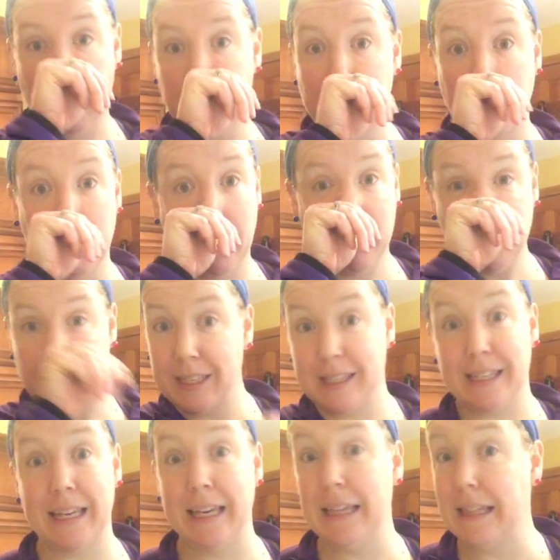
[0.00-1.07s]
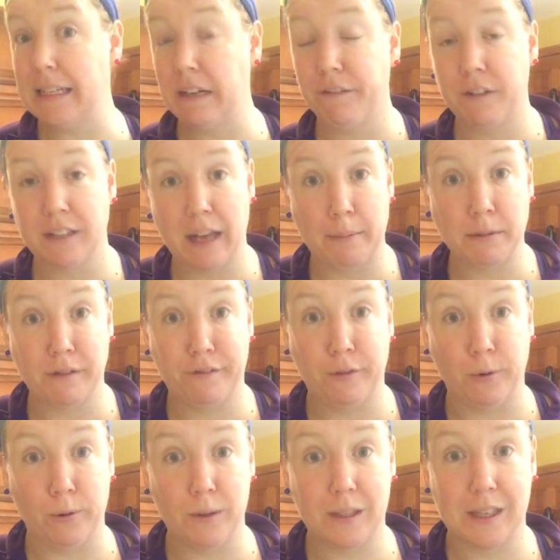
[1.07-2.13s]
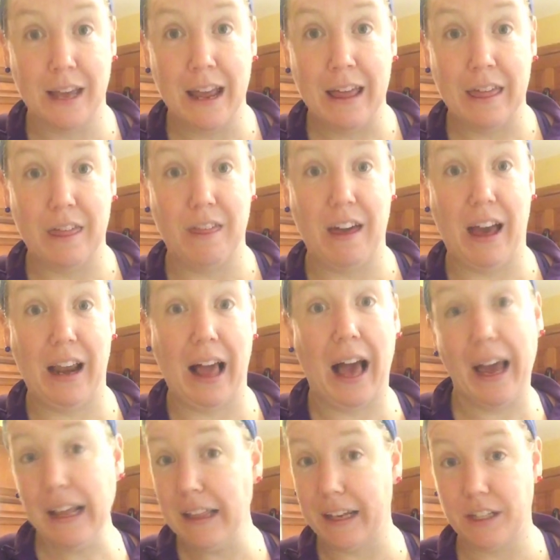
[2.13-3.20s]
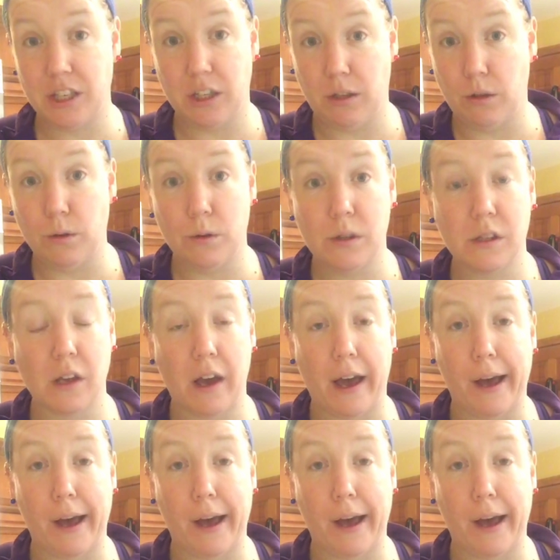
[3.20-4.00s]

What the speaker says: to be able to see the different types of foods that I like to use